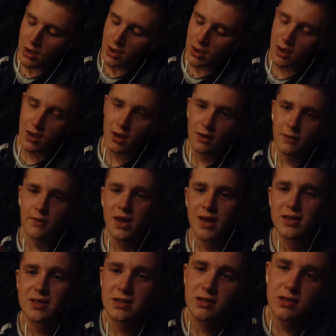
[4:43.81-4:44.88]
And
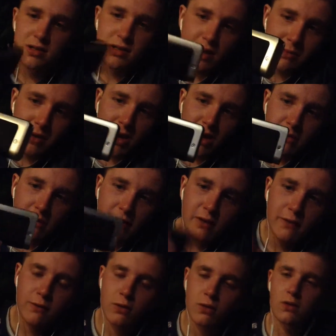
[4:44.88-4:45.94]
it's just on my
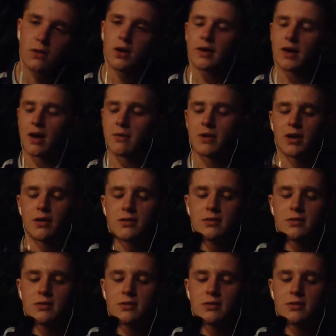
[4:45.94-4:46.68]
IPv4. I got my